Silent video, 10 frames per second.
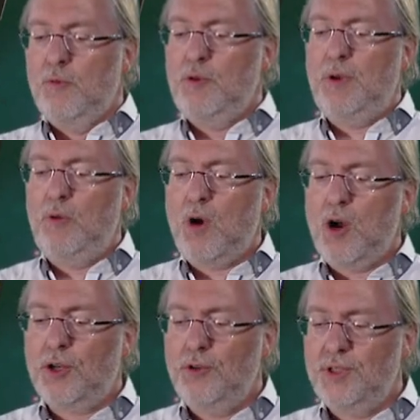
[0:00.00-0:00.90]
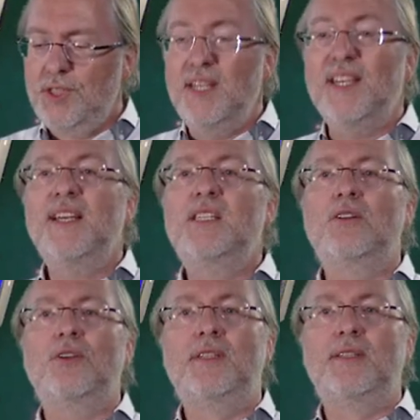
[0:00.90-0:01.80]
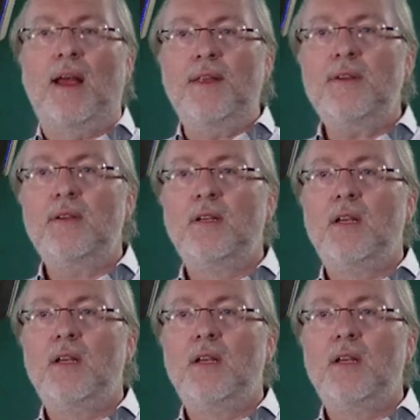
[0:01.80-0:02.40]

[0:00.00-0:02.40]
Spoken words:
We will work using Xcode 10.